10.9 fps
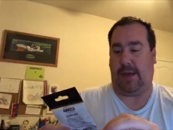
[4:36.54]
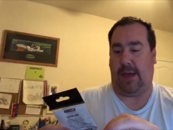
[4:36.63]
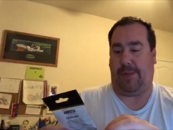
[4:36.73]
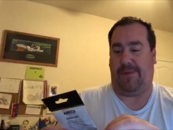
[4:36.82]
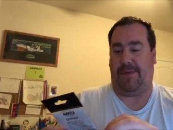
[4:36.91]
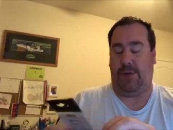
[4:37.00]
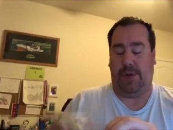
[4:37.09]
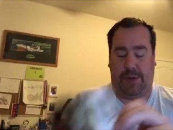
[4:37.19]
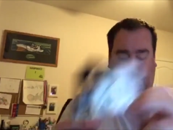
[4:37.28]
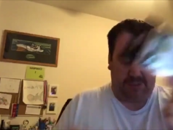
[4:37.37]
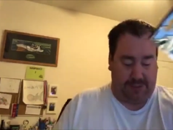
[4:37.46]
a couple few
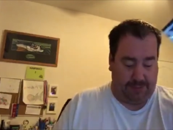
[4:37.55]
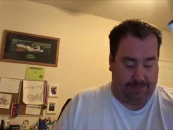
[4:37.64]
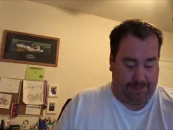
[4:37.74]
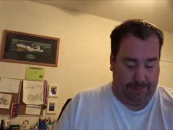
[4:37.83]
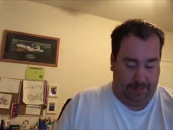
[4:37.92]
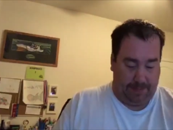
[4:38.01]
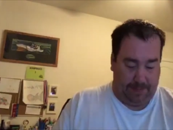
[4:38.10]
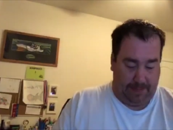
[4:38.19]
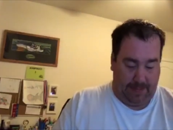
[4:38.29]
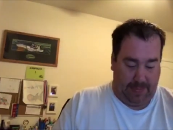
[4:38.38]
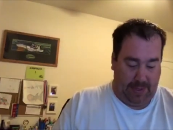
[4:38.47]
hooks.
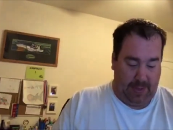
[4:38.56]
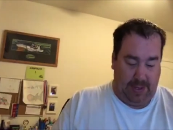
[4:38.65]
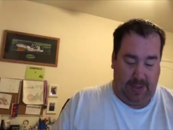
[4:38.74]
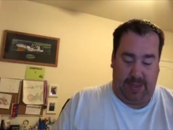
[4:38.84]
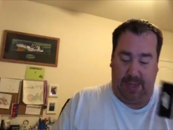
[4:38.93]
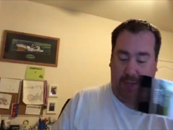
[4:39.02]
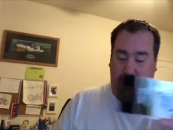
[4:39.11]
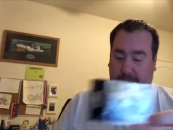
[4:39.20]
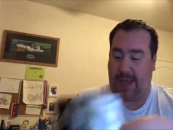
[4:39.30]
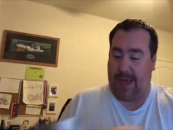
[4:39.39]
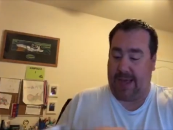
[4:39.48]
Then
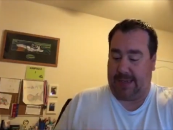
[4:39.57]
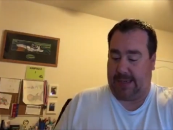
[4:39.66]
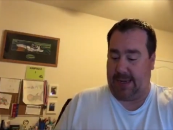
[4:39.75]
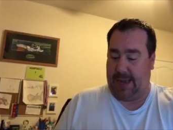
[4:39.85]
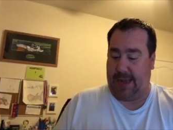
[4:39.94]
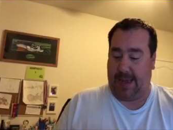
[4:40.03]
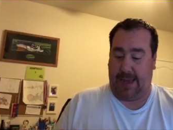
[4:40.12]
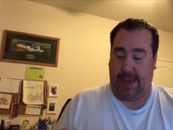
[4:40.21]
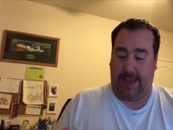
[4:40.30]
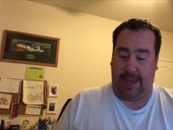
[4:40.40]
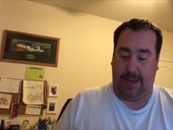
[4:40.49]
you got
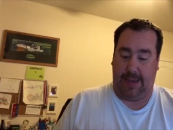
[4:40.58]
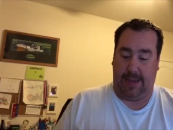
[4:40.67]
a